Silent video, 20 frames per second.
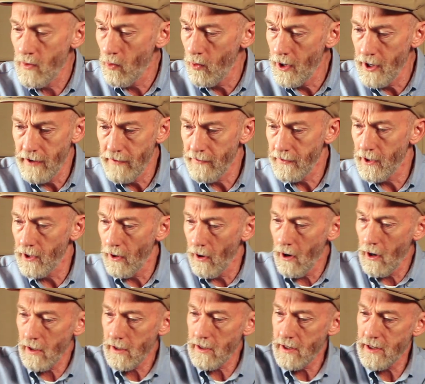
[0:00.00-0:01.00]
we've
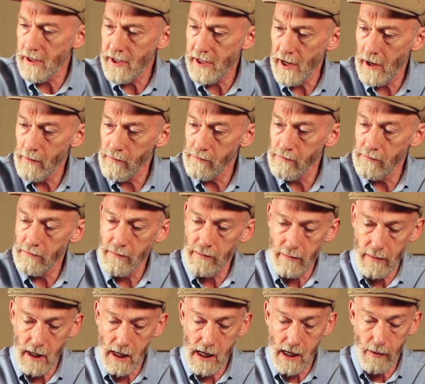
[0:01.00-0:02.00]
got
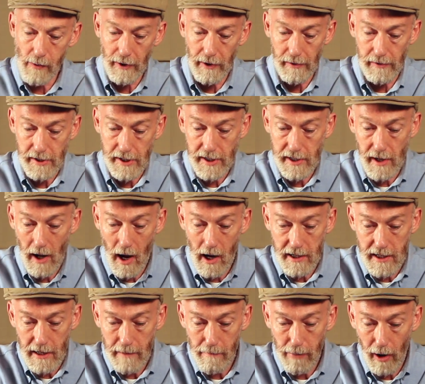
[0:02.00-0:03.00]

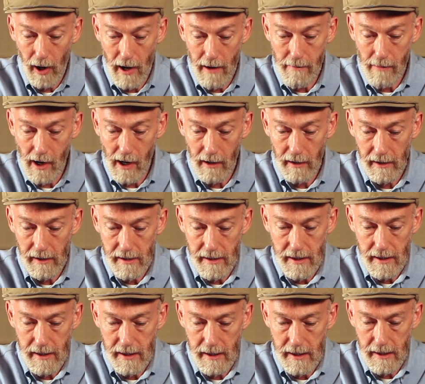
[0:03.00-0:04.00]
starting player
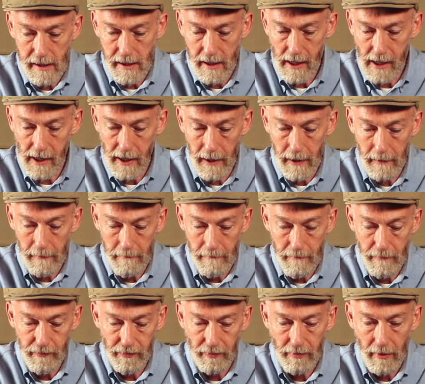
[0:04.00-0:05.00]
markers here,
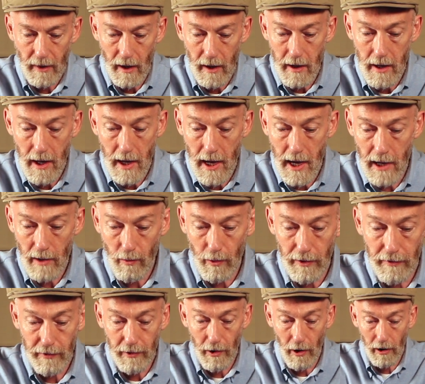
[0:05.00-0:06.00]
and
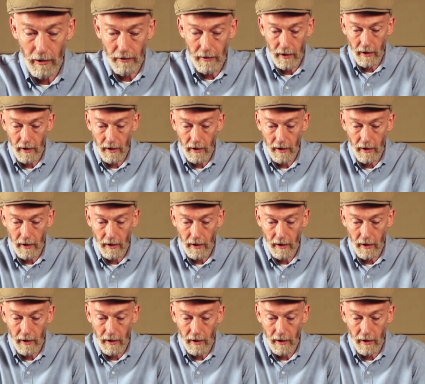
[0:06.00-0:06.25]
we've got the